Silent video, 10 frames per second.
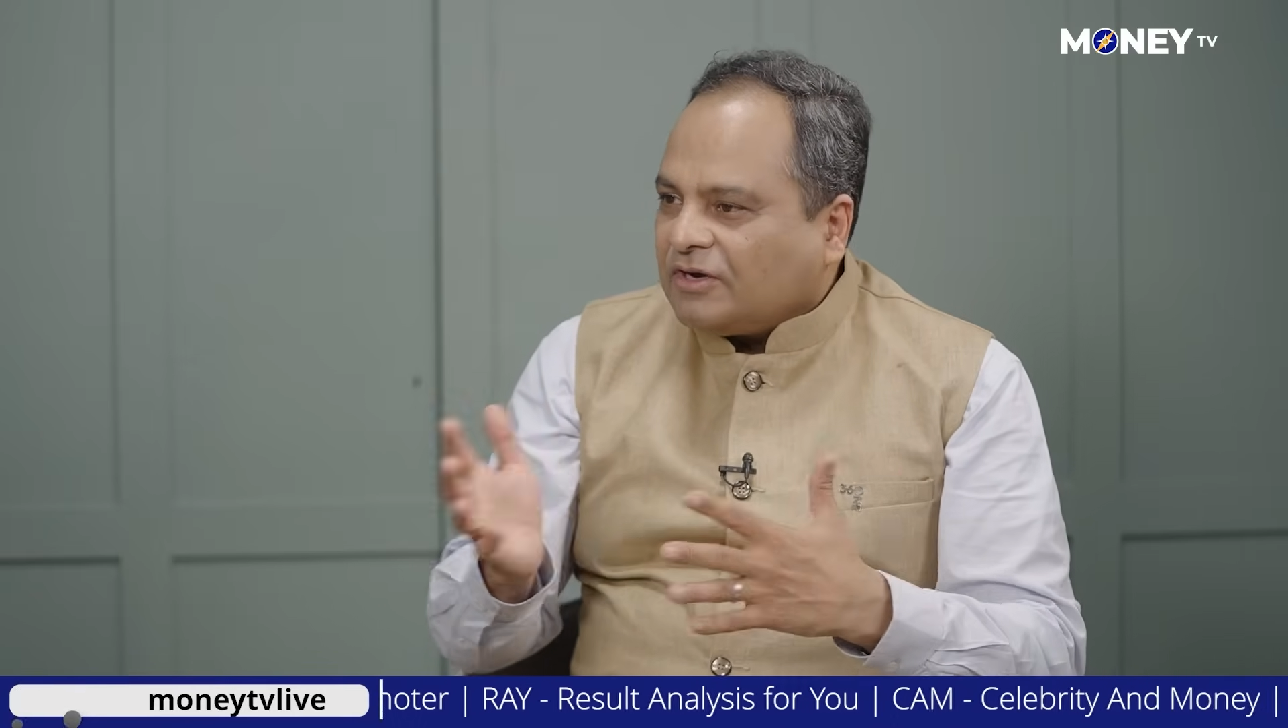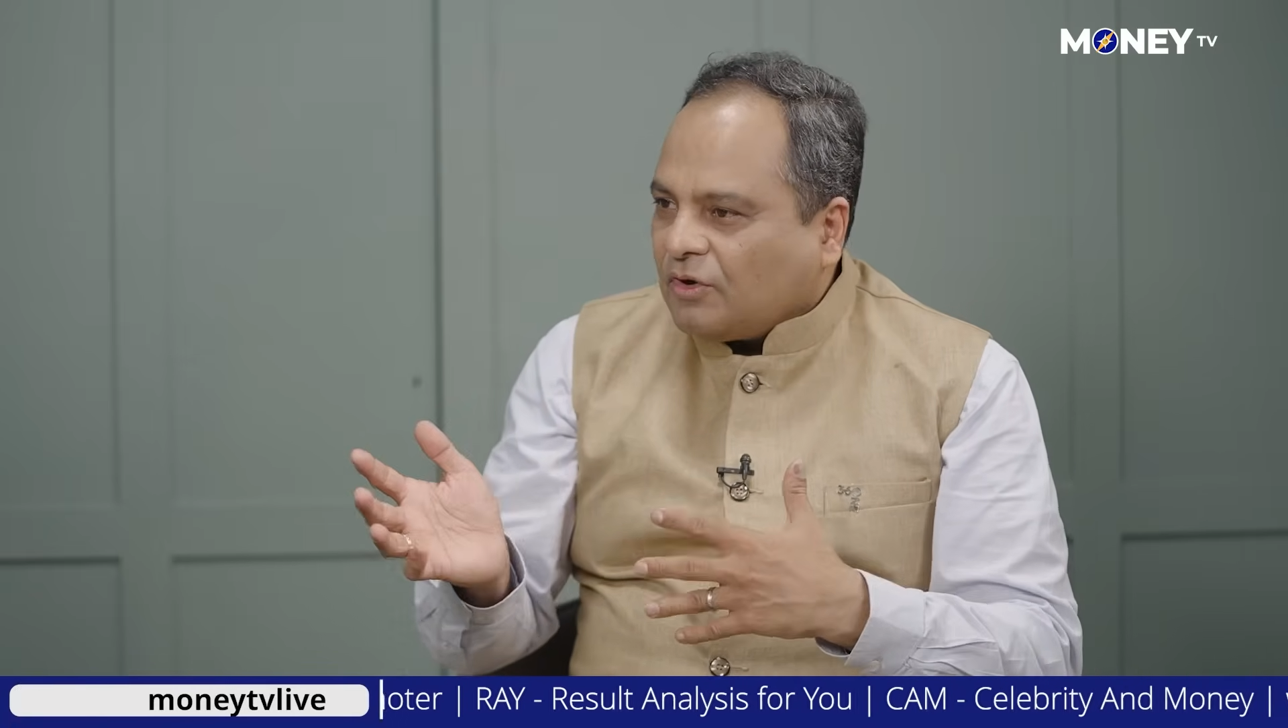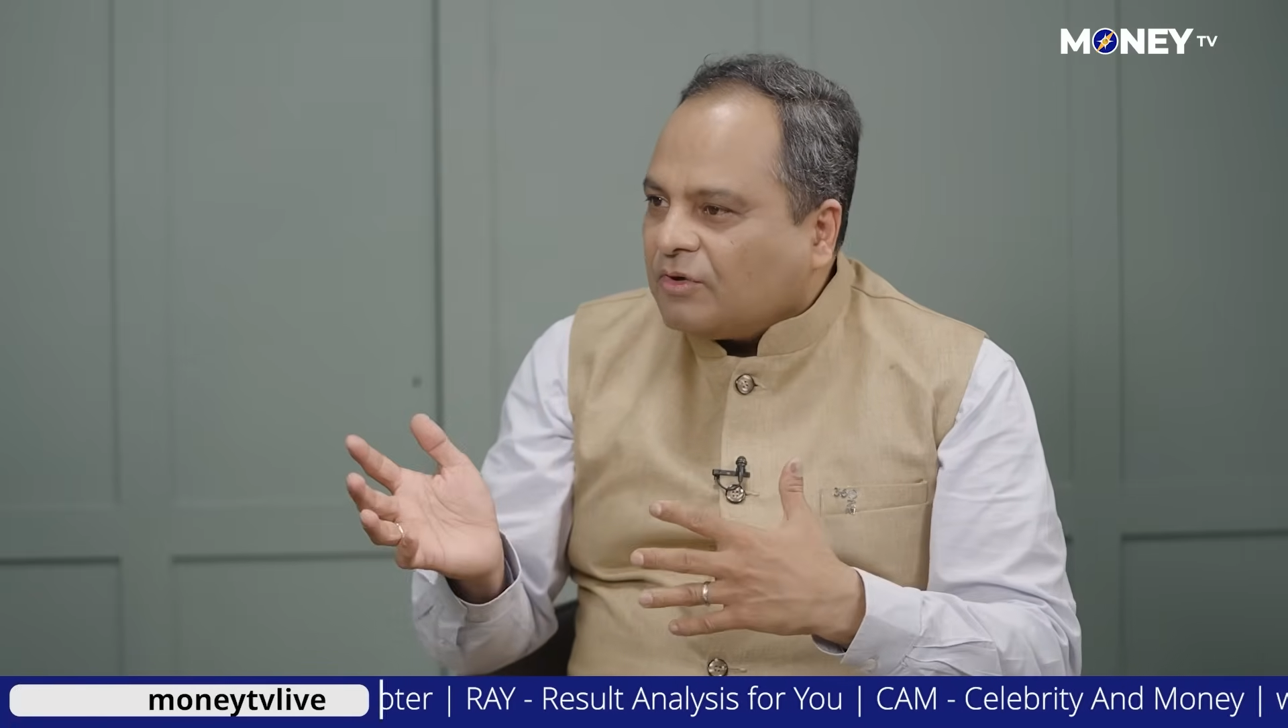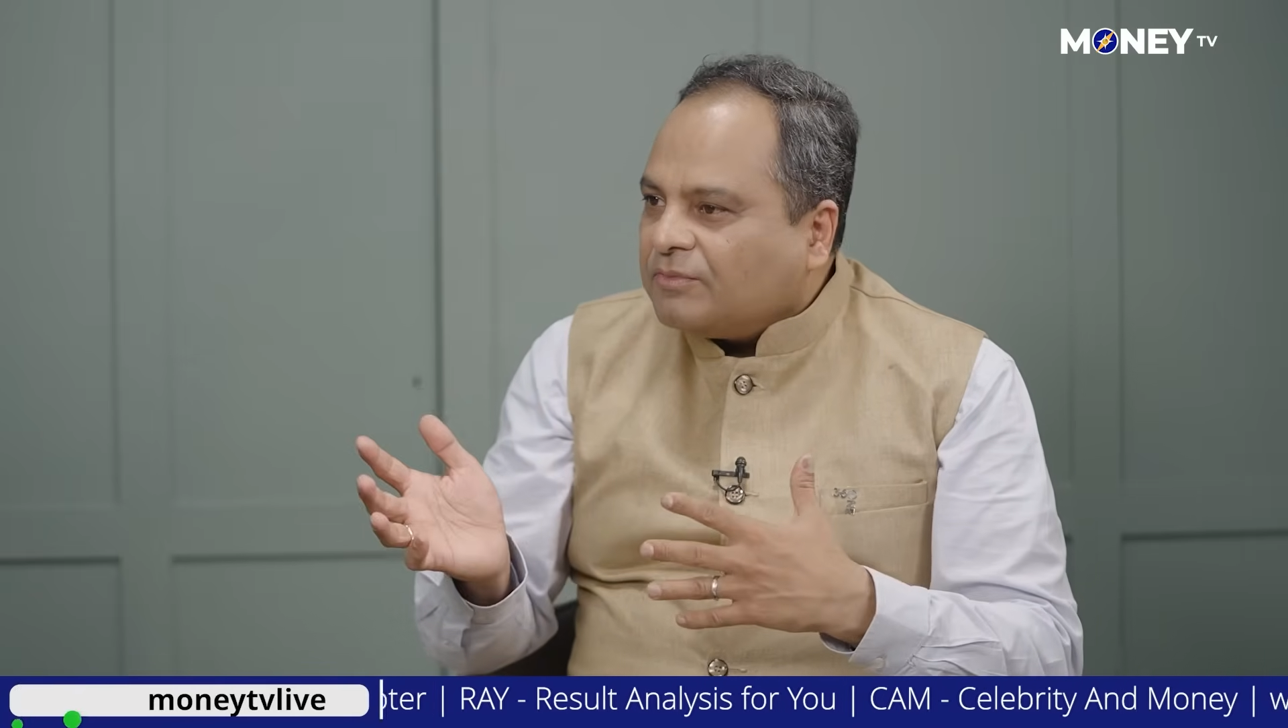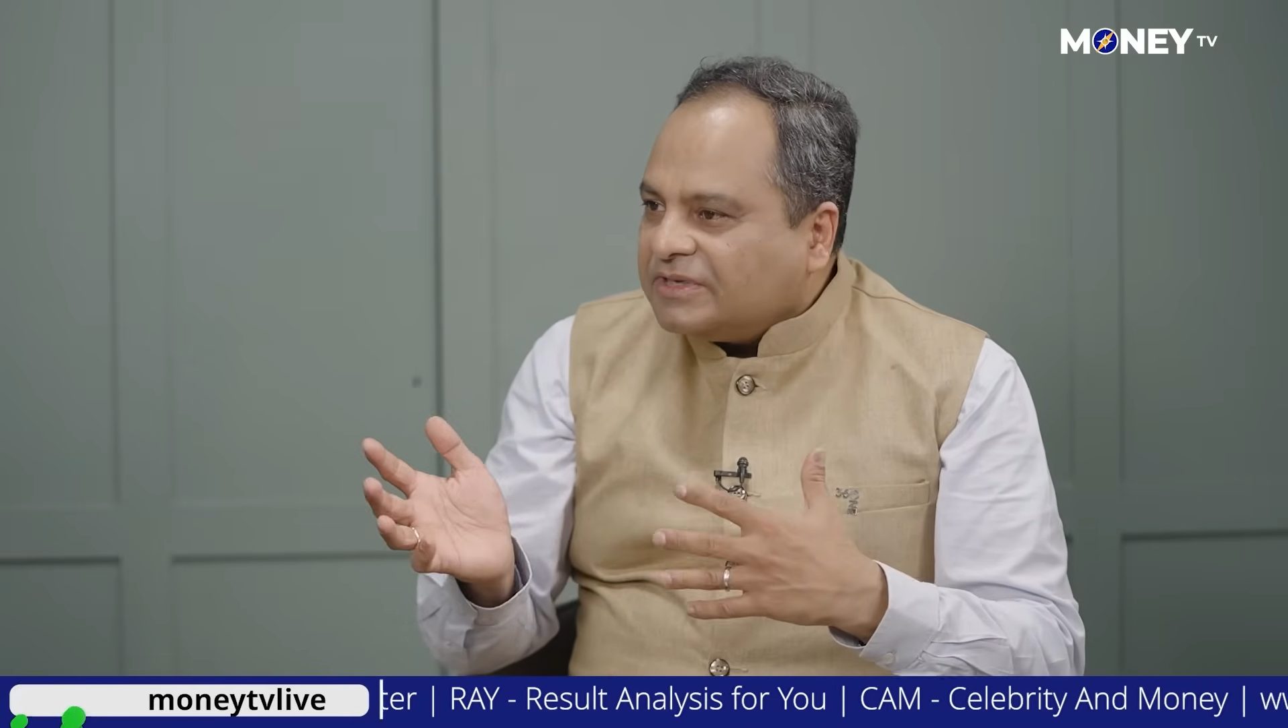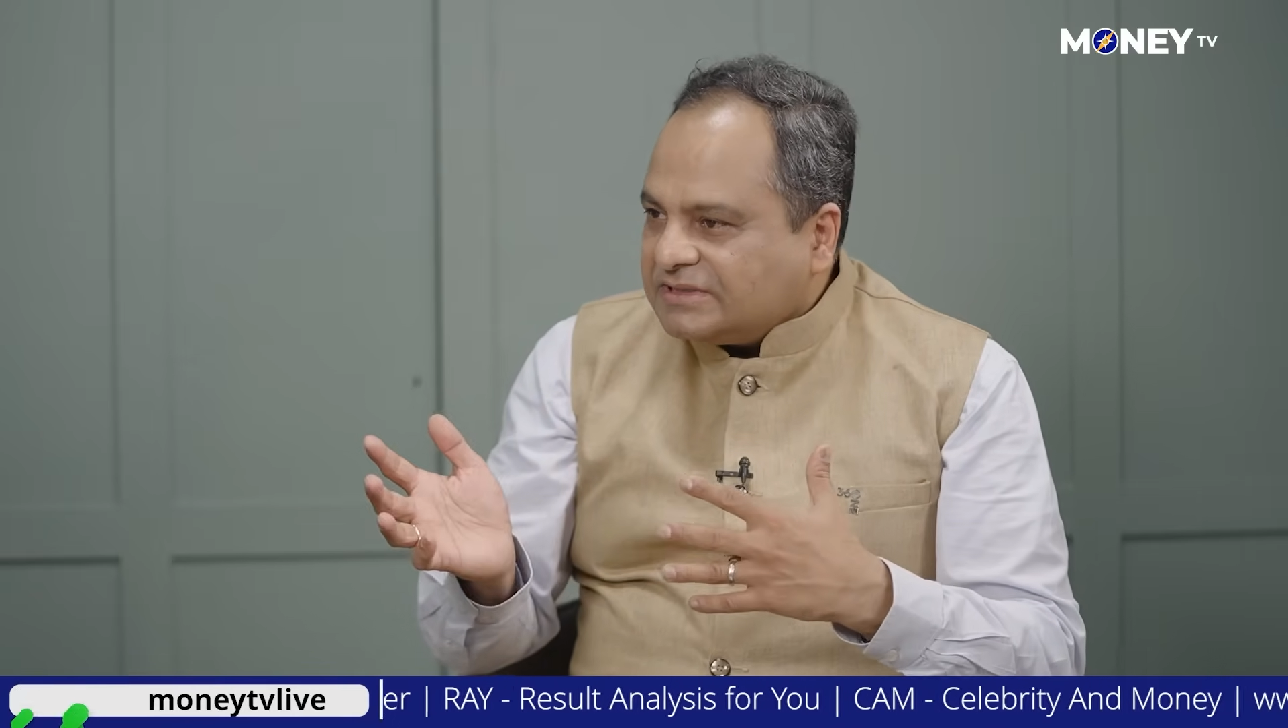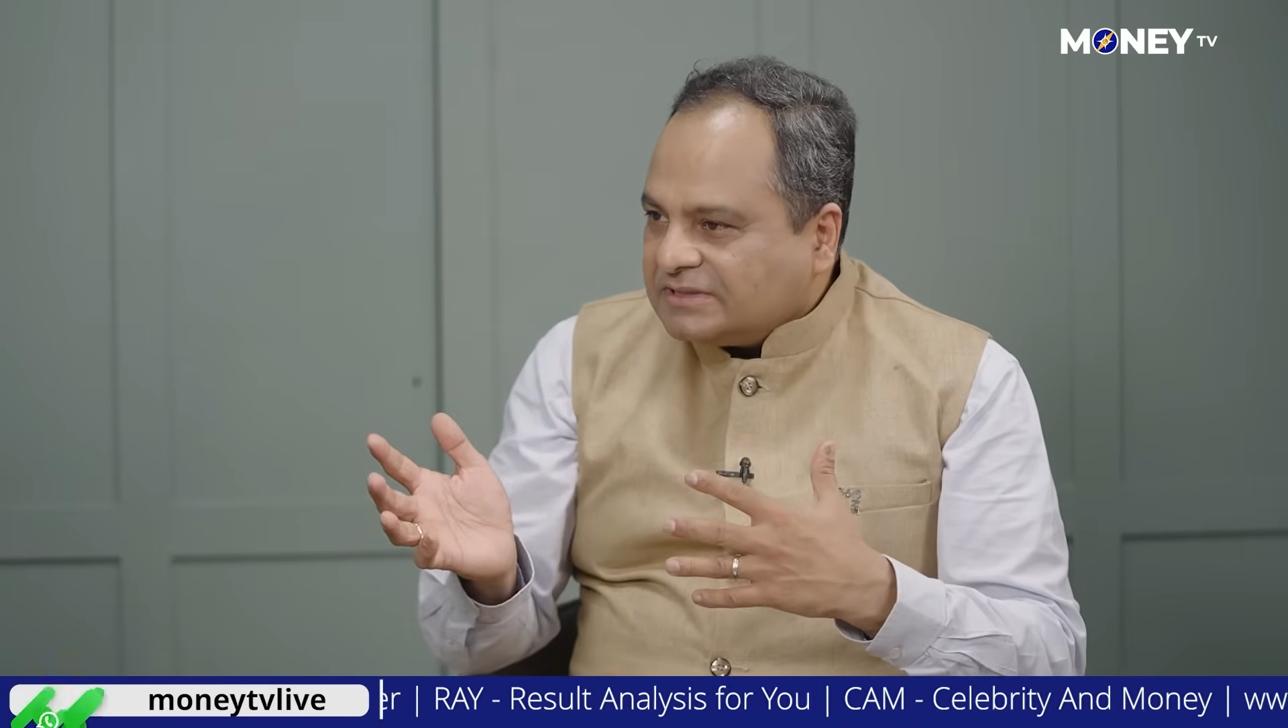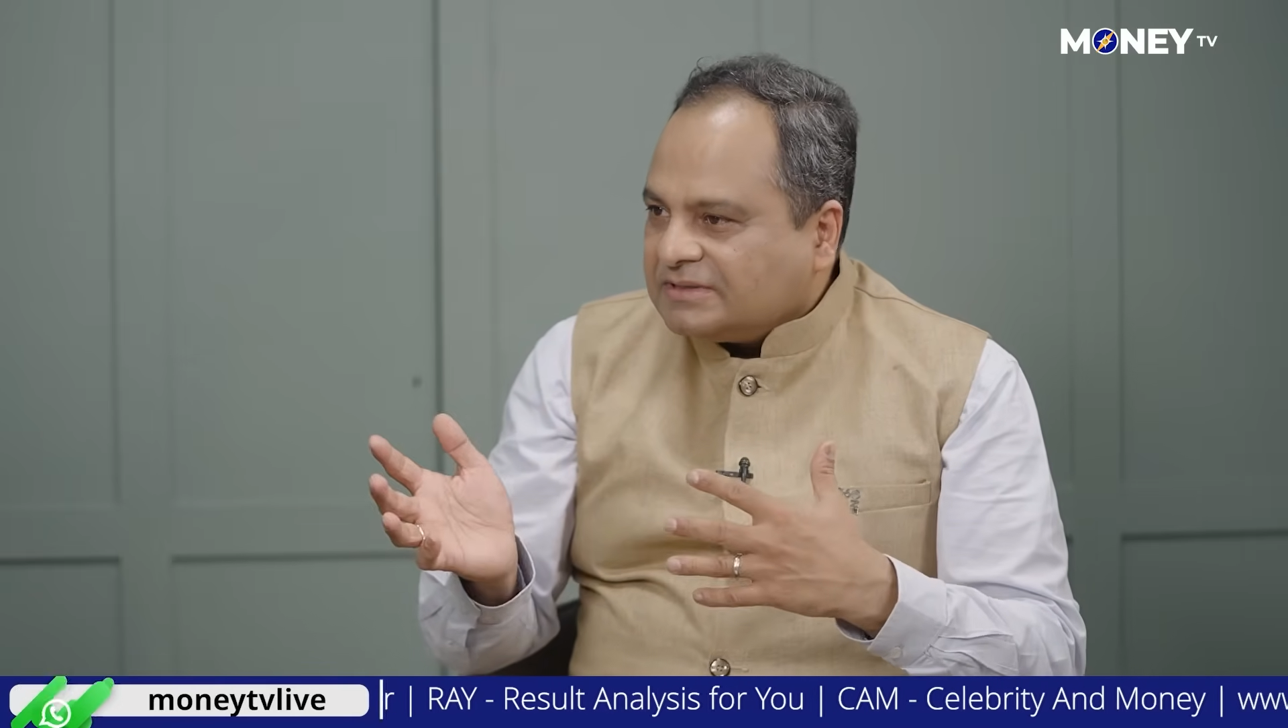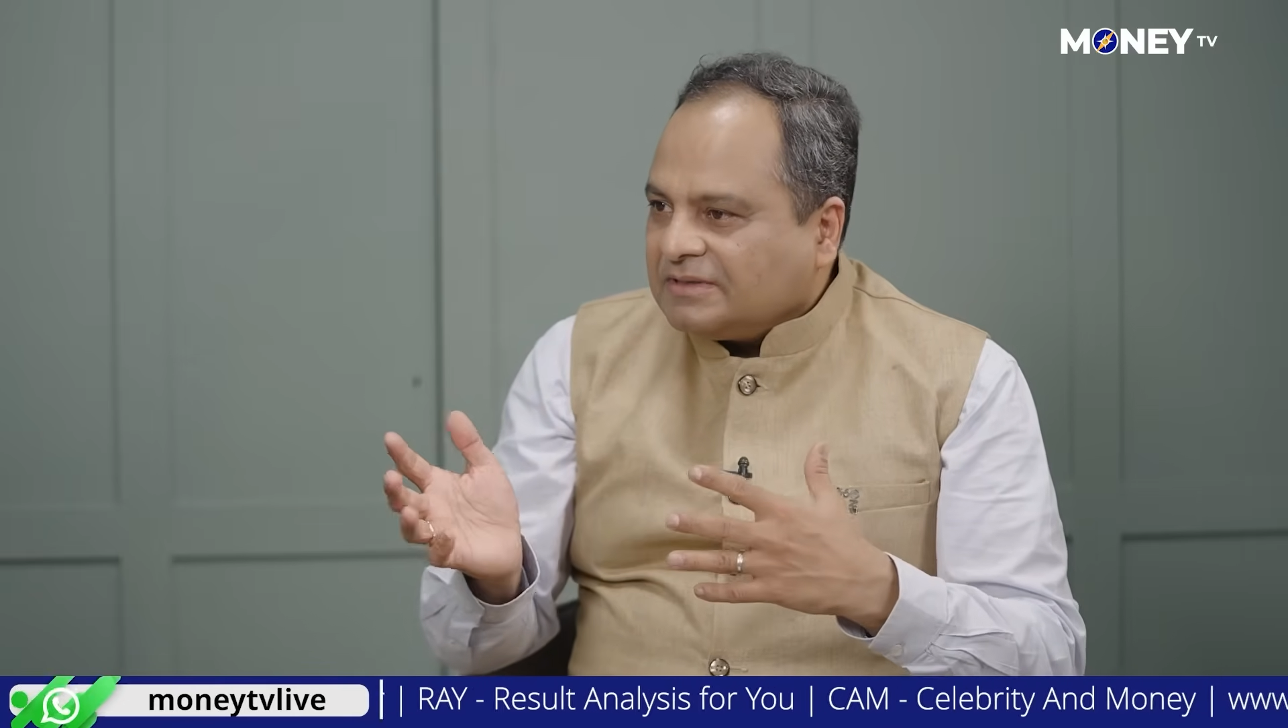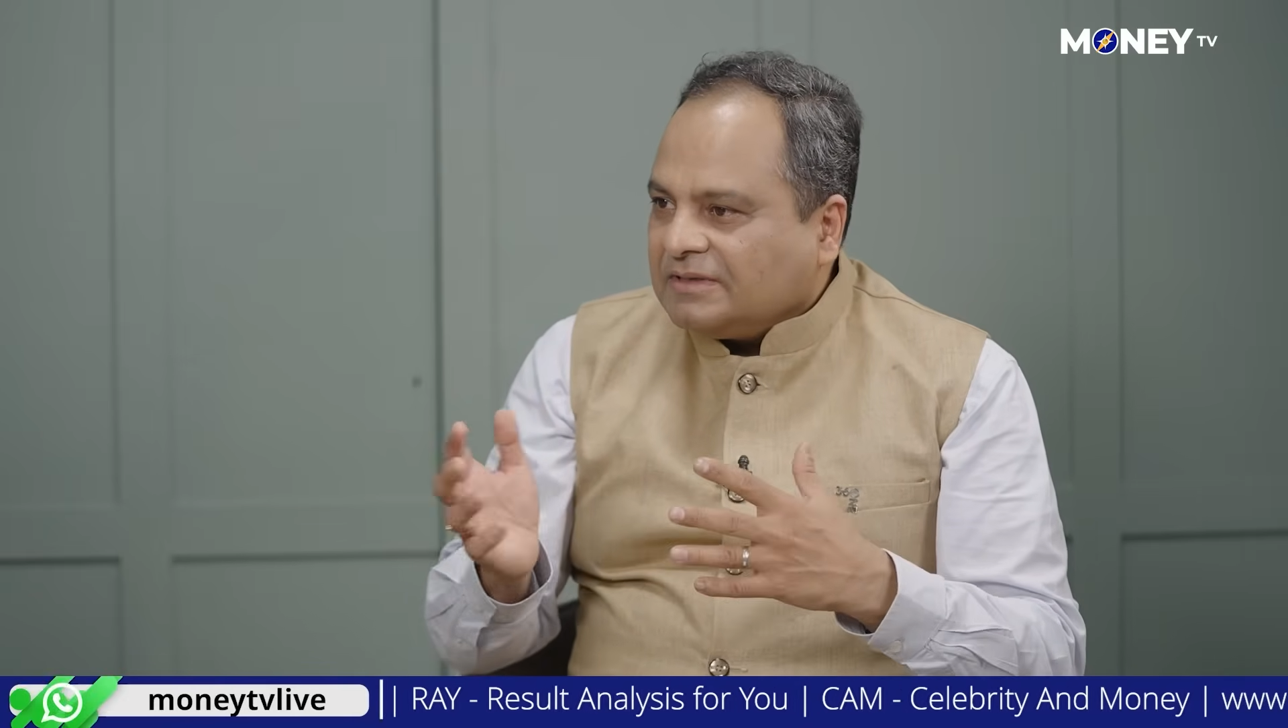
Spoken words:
the corpus